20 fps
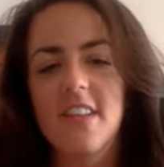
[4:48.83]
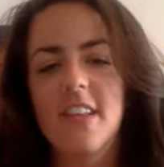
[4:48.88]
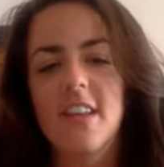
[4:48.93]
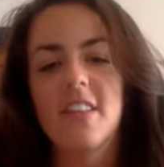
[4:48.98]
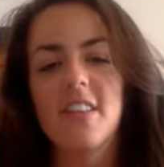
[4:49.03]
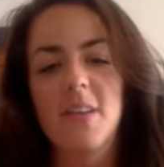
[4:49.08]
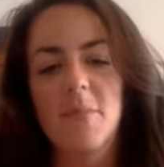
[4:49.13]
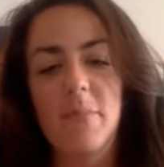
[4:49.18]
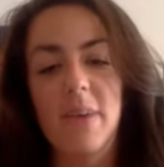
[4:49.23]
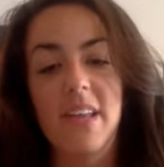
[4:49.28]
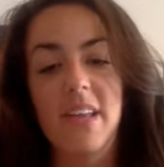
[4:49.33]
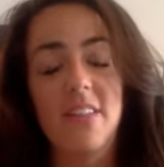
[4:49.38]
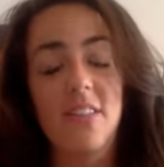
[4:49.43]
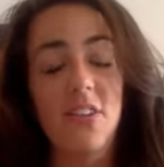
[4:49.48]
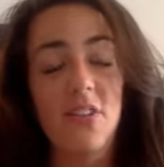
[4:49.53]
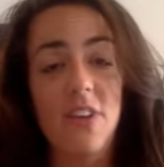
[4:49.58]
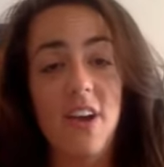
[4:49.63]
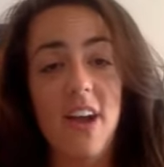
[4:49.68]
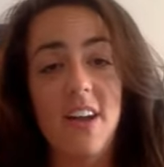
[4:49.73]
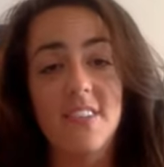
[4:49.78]
They bite the
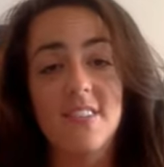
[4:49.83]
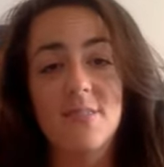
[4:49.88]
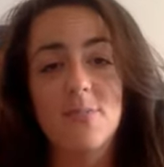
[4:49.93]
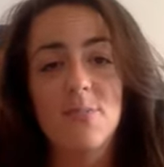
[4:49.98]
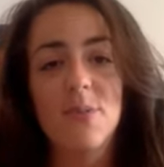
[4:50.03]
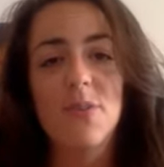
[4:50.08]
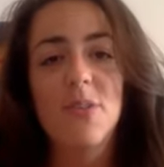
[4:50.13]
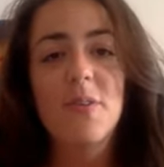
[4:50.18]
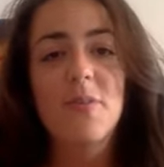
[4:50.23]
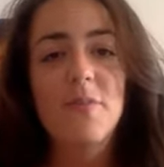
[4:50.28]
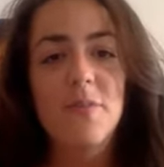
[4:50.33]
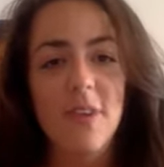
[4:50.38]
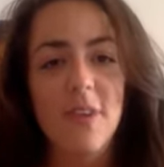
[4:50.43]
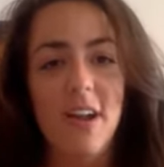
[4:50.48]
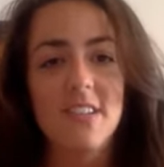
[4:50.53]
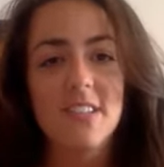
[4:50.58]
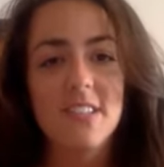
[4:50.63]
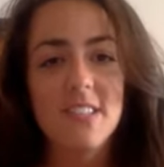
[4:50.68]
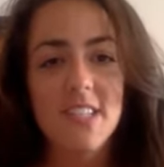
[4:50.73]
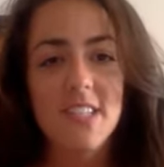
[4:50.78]
grass with their front
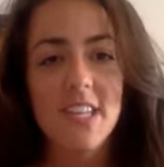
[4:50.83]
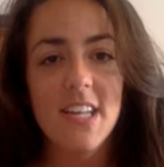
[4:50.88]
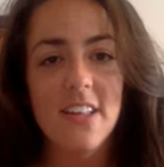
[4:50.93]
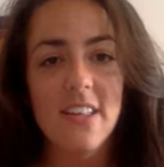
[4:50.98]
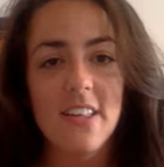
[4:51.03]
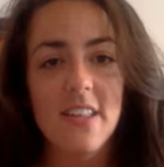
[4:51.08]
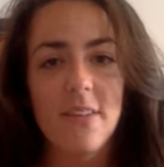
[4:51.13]
teeth.